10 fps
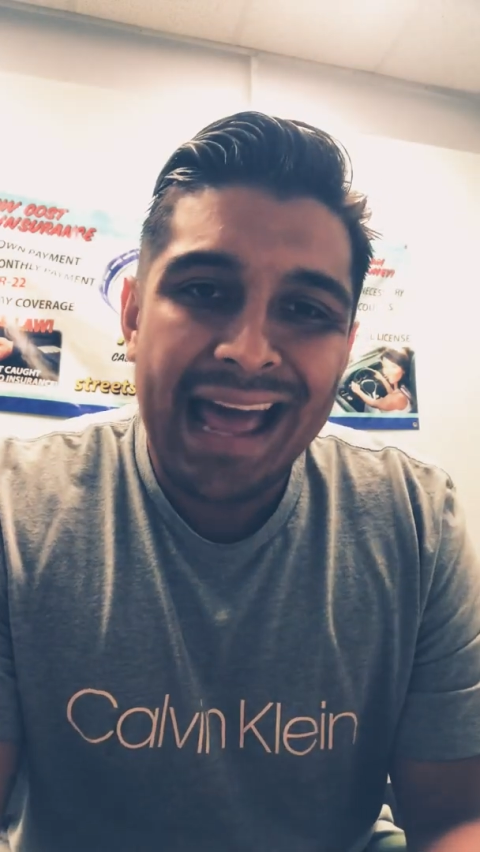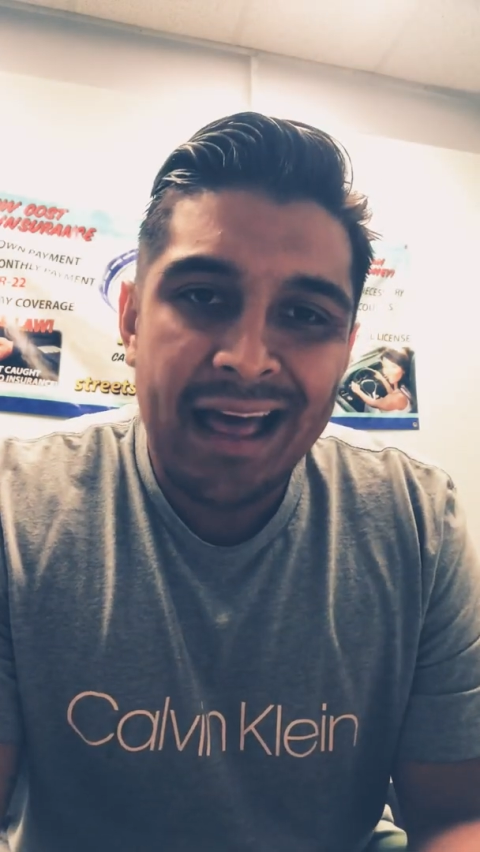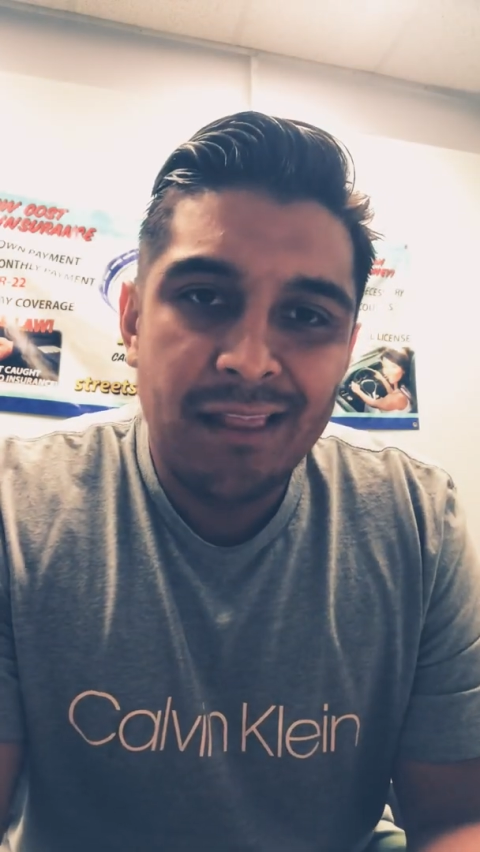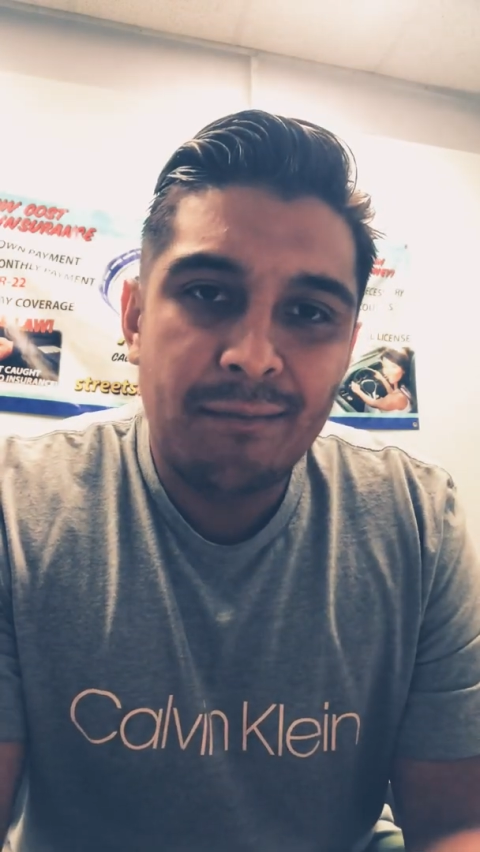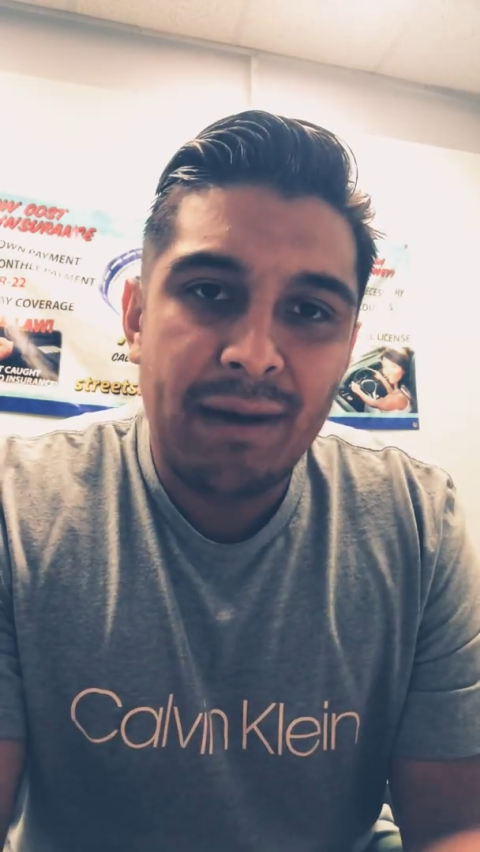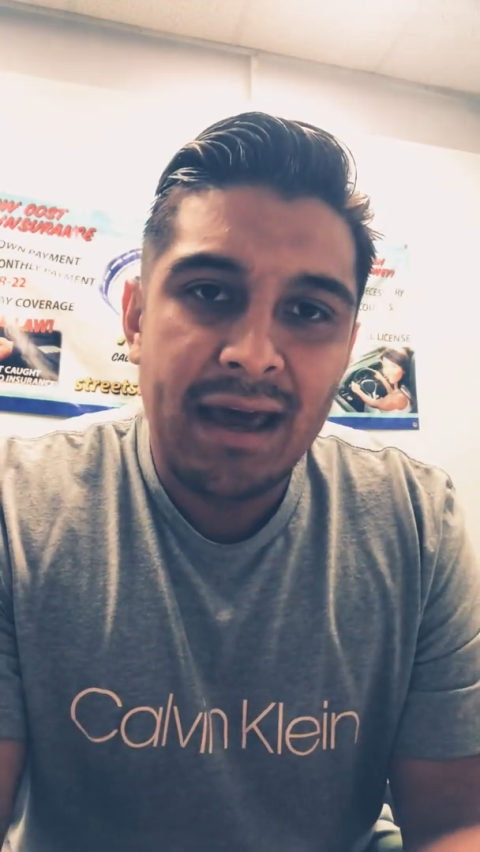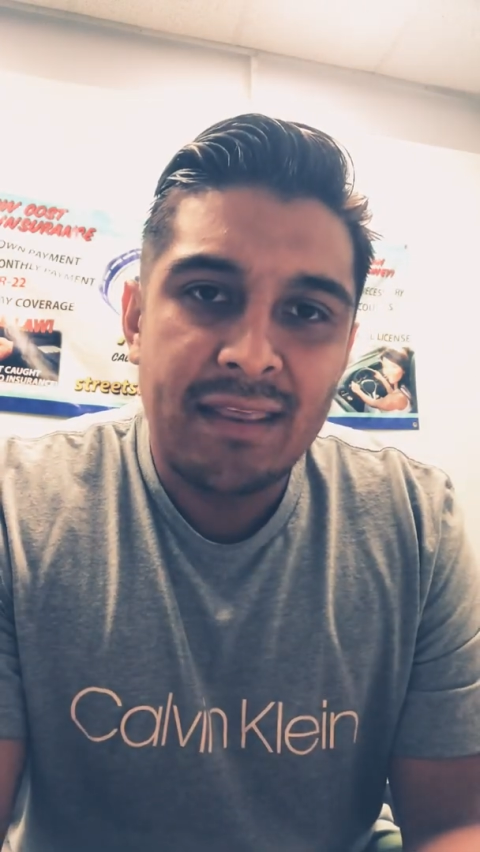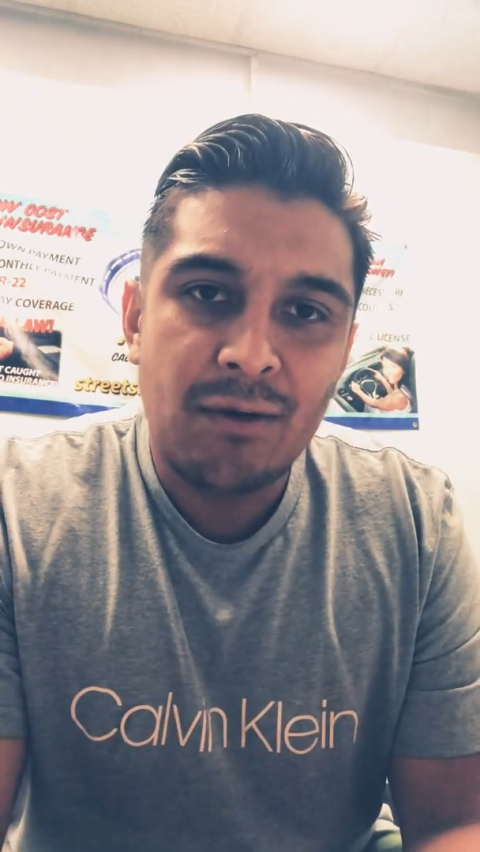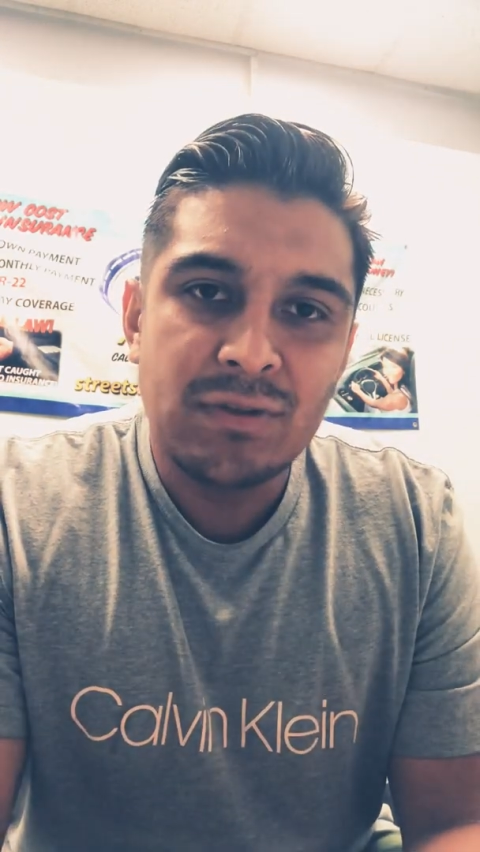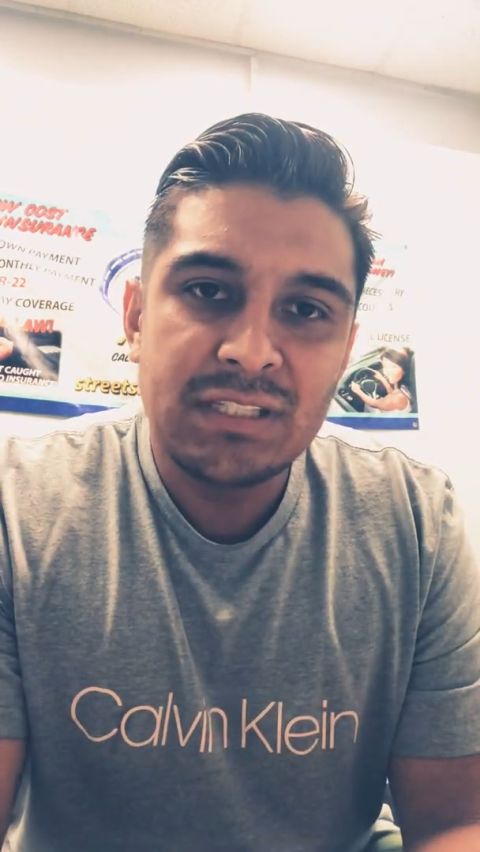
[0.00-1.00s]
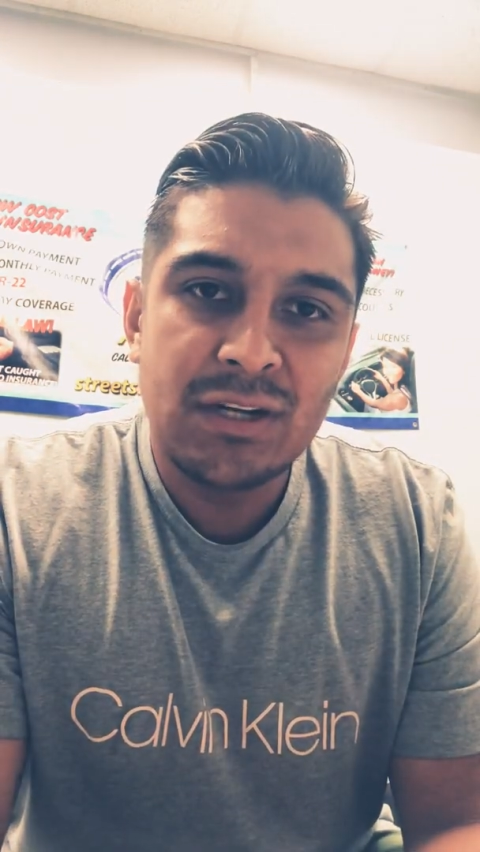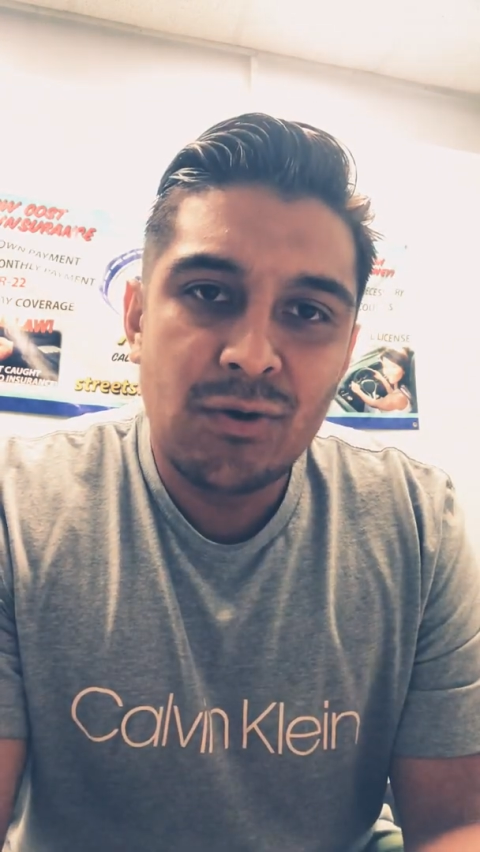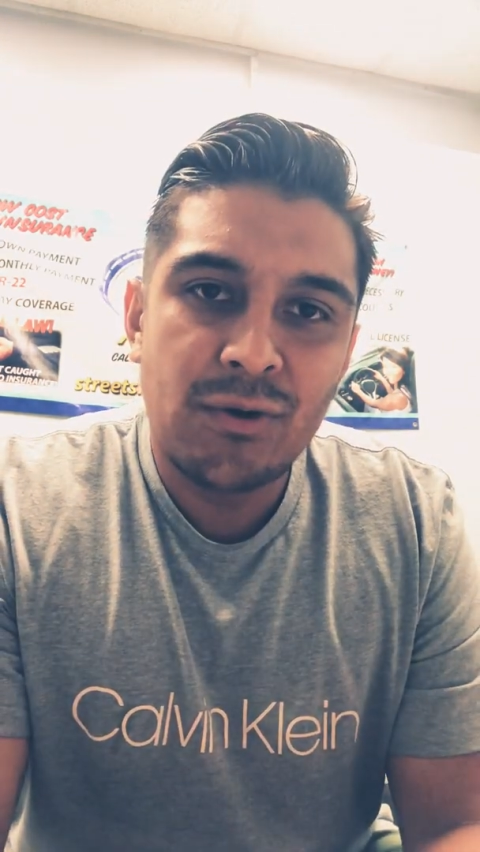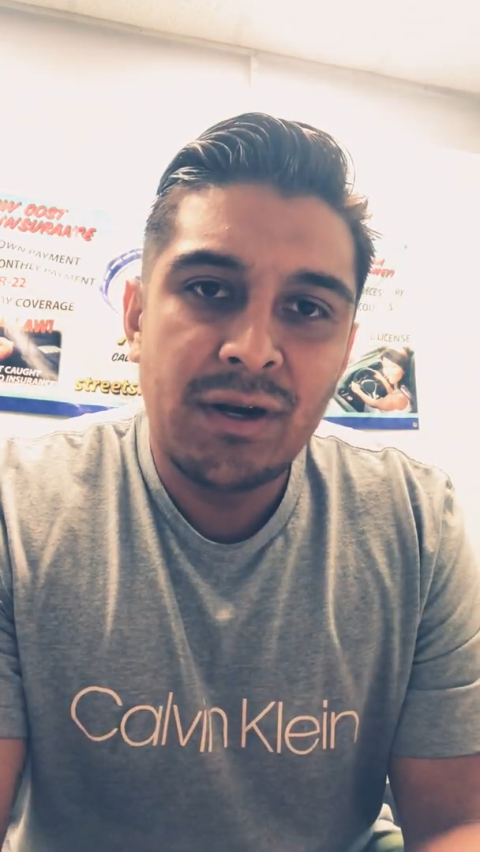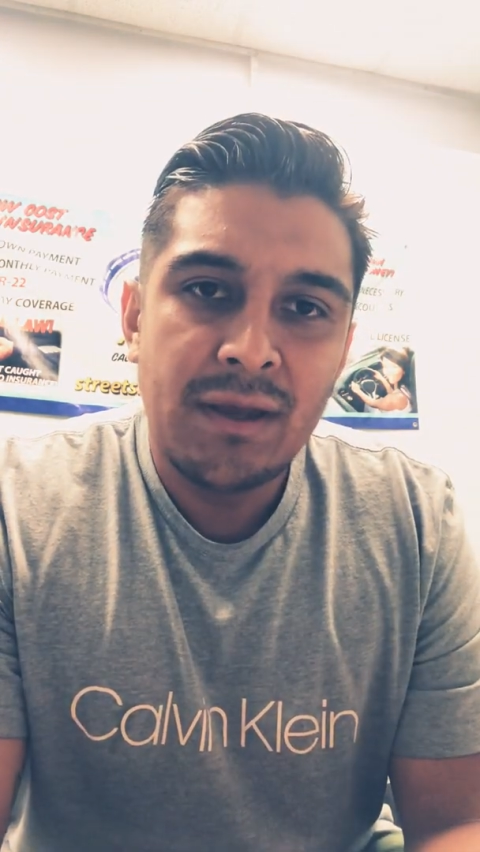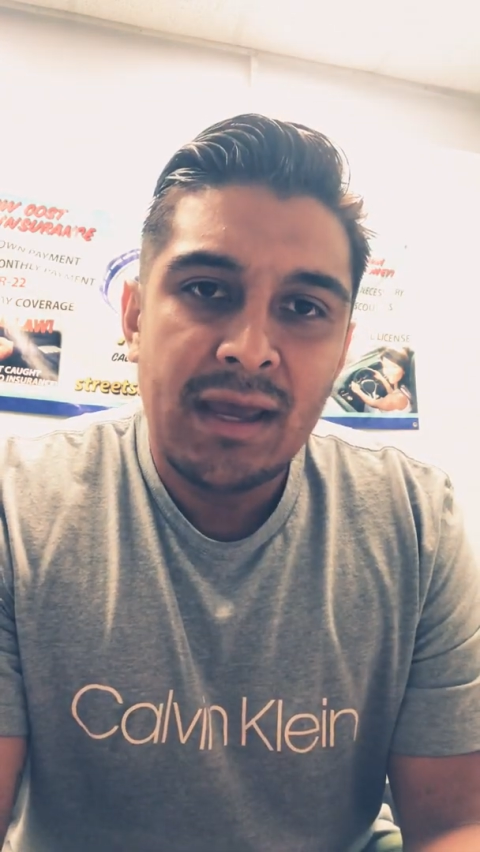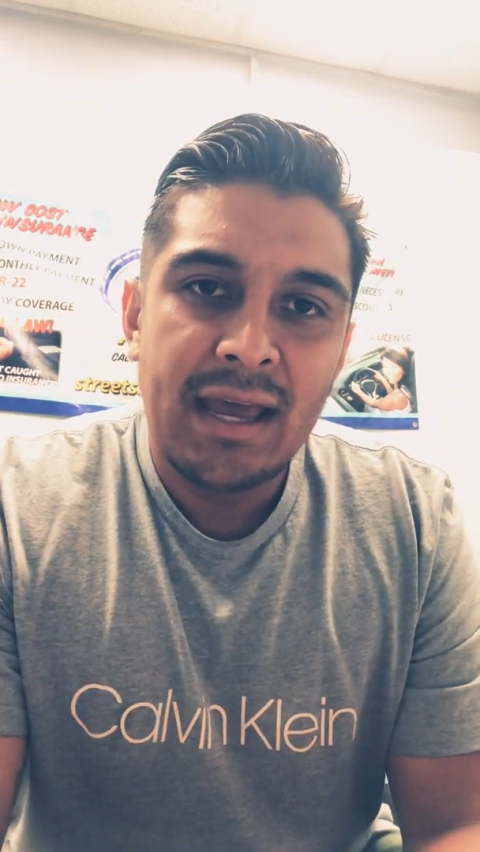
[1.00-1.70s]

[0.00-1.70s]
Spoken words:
alibi that was ignored